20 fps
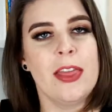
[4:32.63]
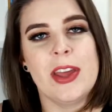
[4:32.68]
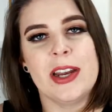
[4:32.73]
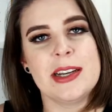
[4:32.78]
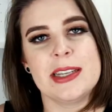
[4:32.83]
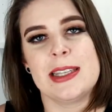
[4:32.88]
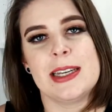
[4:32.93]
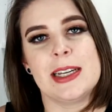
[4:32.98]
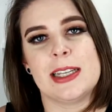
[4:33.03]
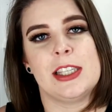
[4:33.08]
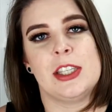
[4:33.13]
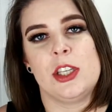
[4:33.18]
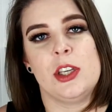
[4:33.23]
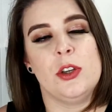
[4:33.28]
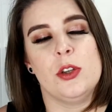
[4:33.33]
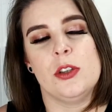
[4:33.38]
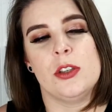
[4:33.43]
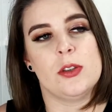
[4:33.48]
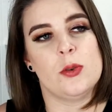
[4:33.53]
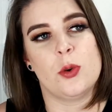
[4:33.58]
that doesn't
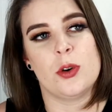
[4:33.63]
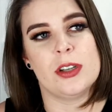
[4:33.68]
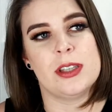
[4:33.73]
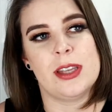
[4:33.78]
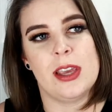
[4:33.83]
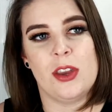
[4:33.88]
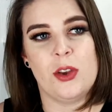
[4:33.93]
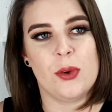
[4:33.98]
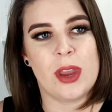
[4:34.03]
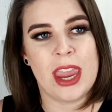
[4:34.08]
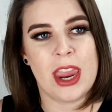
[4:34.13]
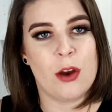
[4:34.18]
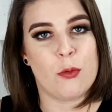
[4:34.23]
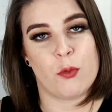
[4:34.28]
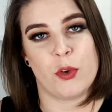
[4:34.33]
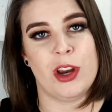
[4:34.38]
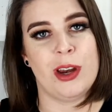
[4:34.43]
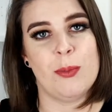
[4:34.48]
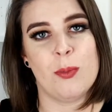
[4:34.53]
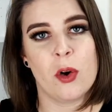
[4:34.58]
excuse or say you
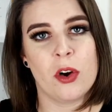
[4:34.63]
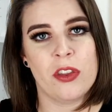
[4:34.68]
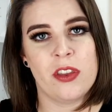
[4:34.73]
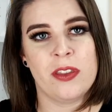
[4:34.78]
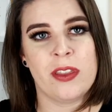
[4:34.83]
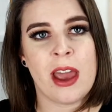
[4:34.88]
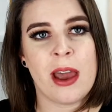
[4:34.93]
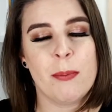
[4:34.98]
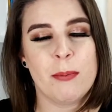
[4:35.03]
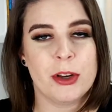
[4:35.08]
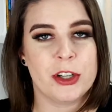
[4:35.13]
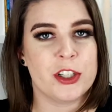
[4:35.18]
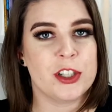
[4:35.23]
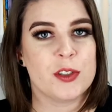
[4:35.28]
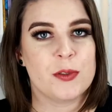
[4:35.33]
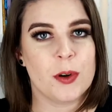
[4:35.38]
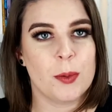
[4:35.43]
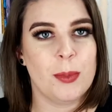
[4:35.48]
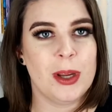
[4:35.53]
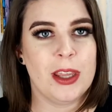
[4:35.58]
can't read more than that, but
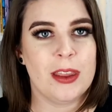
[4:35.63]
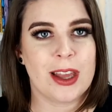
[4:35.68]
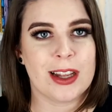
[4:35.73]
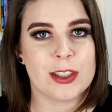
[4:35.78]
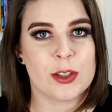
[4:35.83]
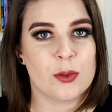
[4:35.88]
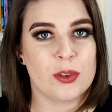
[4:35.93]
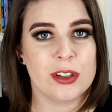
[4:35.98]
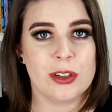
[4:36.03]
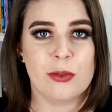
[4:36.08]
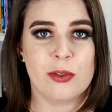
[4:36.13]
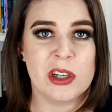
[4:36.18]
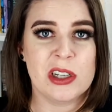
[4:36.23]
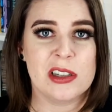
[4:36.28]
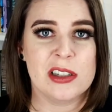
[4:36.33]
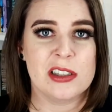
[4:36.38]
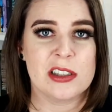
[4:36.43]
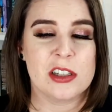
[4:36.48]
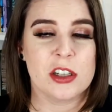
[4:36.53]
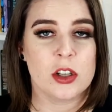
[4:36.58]
just for me, that's a really
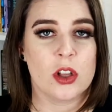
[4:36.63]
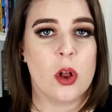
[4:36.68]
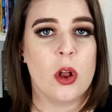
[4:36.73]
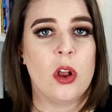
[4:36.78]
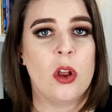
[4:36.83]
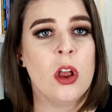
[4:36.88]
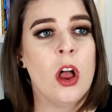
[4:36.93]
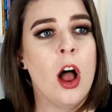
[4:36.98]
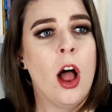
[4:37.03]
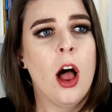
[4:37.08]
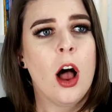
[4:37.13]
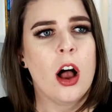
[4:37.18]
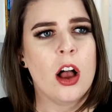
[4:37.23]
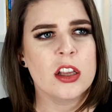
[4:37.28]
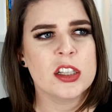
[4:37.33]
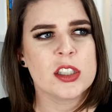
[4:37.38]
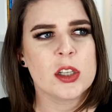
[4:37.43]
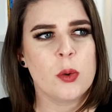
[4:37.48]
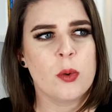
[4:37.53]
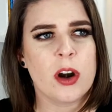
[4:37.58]
realistic goal.
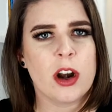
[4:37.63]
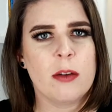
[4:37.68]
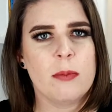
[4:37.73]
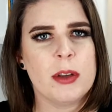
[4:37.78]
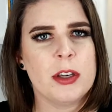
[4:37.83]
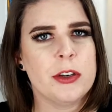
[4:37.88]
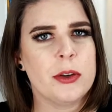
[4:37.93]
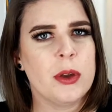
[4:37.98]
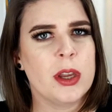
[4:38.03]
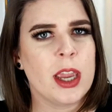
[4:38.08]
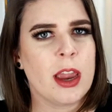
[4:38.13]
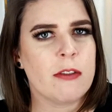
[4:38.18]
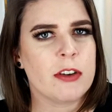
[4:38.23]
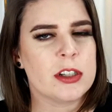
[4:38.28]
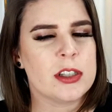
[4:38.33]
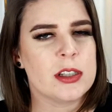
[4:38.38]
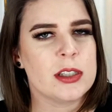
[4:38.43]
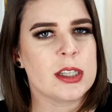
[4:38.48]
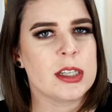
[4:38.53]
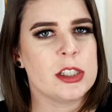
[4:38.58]
Also, what I've been doing
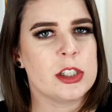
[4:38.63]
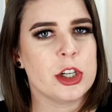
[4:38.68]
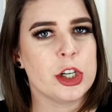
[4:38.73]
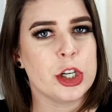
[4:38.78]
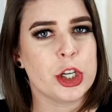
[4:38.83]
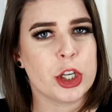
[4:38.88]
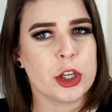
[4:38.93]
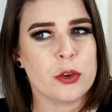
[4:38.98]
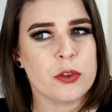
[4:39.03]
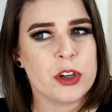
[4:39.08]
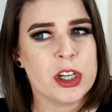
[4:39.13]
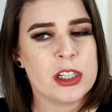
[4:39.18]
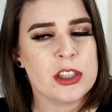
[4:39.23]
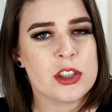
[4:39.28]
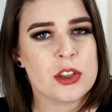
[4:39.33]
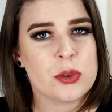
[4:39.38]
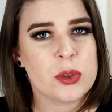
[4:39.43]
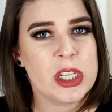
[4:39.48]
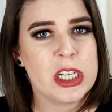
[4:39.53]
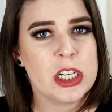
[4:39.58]
ever since I started
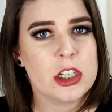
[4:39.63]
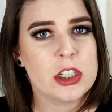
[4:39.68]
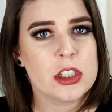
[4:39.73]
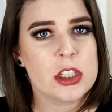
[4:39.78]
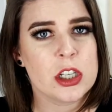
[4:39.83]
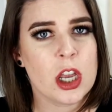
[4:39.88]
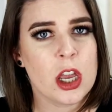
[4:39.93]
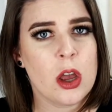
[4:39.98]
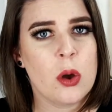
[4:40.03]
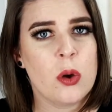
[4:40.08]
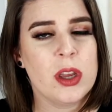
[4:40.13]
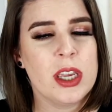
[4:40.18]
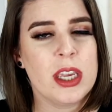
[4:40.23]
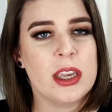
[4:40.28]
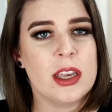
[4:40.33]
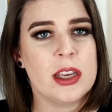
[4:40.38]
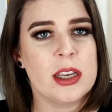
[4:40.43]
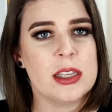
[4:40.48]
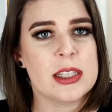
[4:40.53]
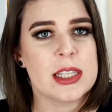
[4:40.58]
Goodreads three years ago
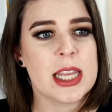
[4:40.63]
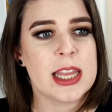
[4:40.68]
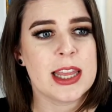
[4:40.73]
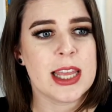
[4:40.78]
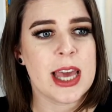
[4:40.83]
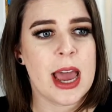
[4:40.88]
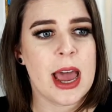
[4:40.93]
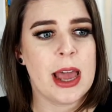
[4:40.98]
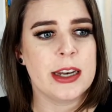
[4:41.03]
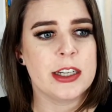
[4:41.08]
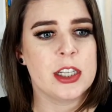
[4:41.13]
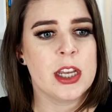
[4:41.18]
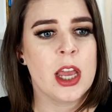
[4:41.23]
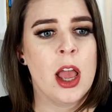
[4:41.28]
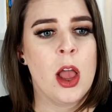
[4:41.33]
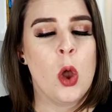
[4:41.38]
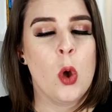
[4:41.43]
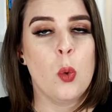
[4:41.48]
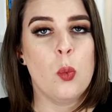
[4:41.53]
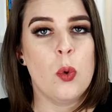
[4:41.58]
is that
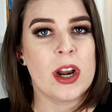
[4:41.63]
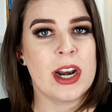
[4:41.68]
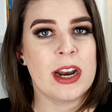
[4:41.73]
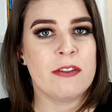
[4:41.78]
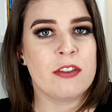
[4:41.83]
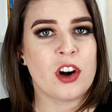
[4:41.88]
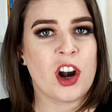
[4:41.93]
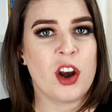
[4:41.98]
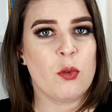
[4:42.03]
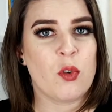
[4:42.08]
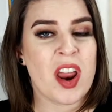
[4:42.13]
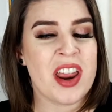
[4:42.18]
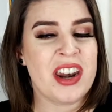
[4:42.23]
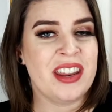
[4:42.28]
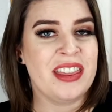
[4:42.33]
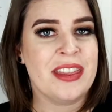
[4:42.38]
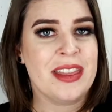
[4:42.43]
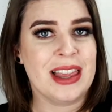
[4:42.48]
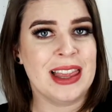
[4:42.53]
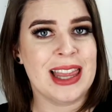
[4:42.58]
whatever I read
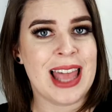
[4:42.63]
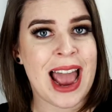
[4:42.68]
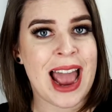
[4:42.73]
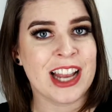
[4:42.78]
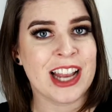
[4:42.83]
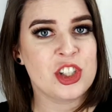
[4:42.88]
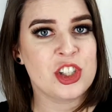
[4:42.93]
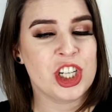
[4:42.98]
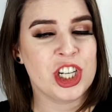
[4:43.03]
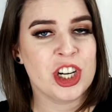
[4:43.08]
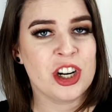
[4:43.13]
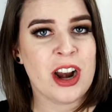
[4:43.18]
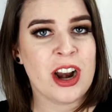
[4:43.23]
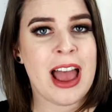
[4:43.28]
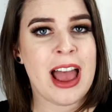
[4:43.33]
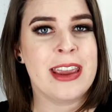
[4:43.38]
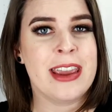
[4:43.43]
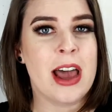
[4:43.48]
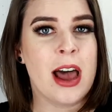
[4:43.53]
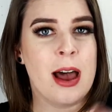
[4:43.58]
in the last year,
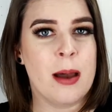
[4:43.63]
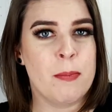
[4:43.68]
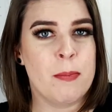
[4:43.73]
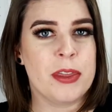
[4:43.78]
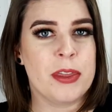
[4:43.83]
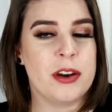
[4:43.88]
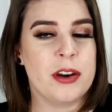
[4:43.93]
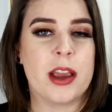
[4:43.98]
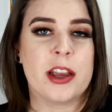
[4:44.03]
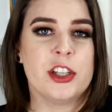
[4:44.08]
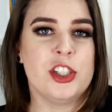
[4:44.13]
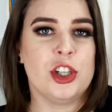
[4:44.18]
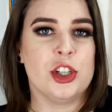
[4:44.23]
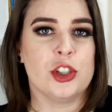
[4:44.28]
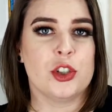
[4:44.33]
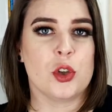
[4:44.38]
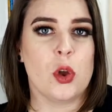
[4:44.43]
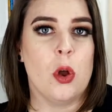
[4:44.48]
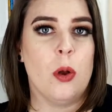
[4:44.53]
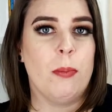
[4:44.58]
I up the next
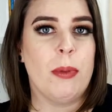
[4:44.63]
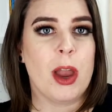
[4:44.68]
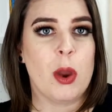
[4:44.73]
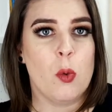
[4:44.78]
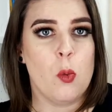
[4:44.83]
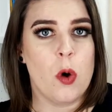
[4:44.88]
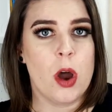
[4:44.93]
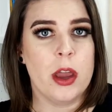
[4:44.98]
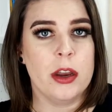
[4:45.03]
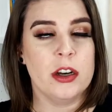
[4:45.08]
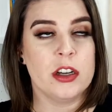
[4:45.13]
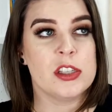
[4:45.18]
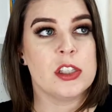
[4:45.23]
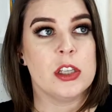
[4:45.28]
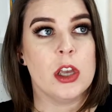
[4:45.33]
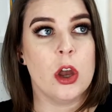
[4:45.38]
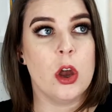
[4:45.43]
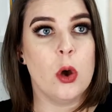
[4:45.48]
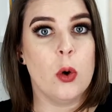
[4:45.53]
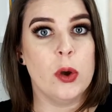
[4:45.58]
year's goal by one.
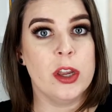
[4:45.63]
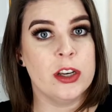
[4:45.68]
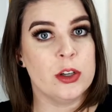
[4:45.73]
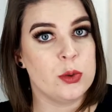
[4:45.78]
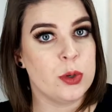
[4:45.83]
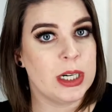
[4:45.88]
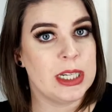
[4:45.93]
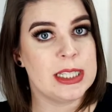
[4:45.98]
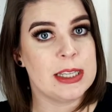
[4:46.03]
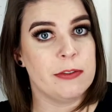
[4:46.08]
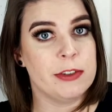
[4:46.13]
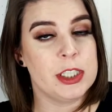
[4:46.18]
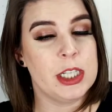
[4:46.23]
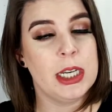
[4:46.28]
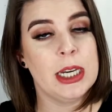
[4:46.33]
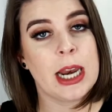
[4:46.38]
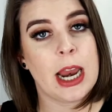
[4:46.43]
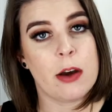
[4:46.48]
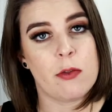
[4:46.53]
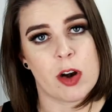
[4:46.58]
So in
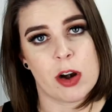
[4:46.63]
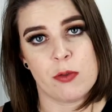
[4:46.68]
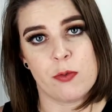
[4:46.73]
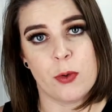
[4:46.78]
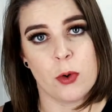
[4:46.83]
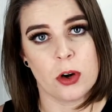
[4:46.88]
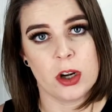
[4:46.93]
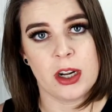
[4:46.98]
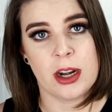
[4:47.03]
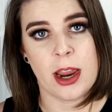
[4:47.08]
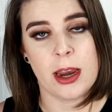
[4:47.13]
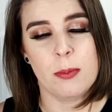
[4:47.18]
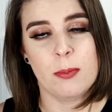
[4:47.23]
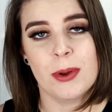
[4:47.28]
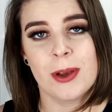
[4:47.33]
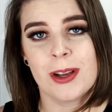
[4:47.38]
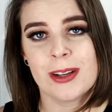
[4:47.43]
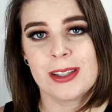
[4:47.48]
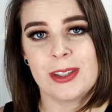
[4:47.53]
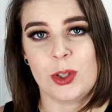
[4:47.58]
2017, I read 49
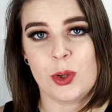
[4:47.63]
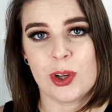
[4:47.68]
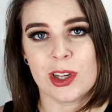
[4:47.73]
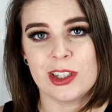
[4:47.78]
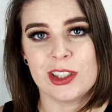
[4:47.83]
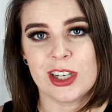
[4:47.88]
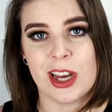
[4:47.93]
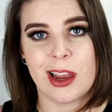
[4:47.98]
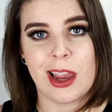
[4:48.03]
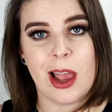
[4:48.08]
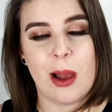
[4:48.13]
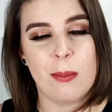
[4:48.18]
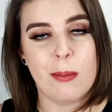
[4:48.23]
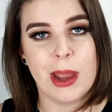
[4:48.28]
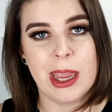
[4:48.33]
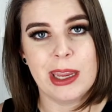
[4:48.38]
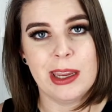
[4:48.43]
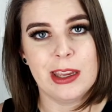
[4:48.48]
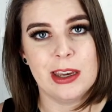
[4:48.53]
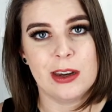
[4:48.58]
books. You can check out
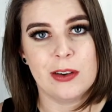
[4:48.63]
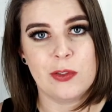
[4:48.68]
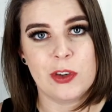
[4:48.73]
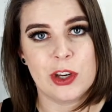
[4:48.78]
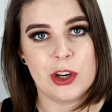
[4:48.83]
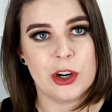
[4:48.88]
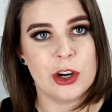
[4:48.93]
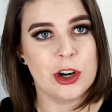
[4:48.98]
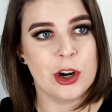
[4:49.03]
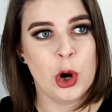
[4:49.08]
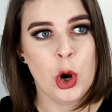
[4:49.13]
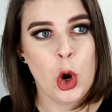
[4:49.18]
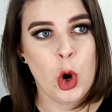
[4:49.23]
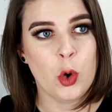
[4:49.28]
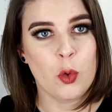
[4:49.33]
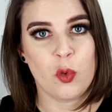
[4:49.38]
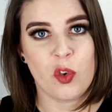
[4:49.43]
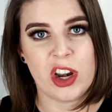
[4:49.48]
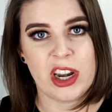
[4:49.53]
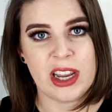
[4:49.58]
my end of year
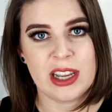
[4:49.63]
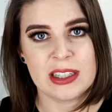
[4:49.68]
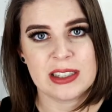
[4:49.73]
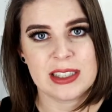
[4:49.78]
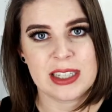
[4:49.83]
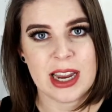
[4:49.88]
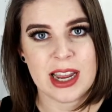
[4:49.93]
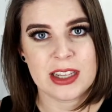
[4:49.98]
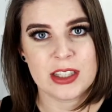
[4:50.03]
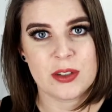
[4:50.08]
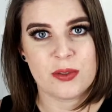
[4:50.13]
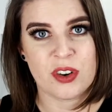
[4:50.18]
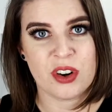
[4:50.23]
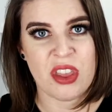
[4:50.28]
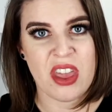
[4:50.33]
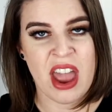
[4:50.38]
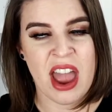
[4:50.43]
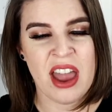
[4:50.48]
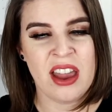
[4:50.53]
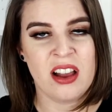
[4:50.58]
reading stats
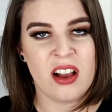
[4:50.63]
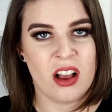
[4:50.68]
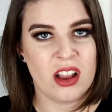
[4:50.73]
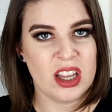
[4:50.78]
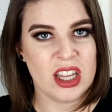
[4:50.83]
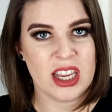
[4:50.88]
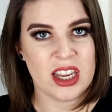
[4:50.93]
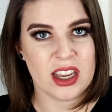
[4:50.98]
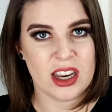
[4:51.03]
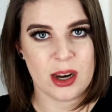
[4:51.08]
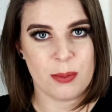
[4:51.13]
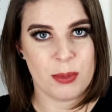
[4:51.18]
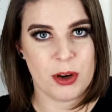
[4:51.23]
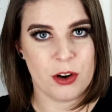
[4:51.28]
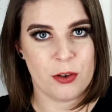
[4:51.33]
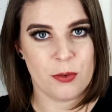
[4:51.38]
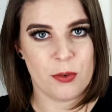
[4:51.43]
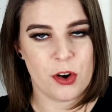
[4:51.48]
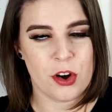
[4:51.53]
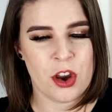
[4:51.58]
for that. I'll link it up
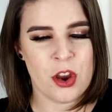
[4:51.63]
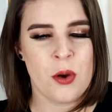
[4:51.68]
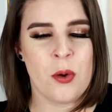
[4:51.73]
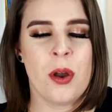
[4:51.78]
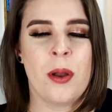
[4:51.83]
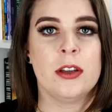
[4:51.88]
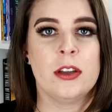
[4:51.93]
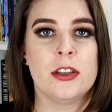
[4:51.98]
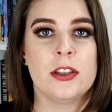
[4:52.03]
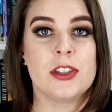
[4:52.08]
here for you.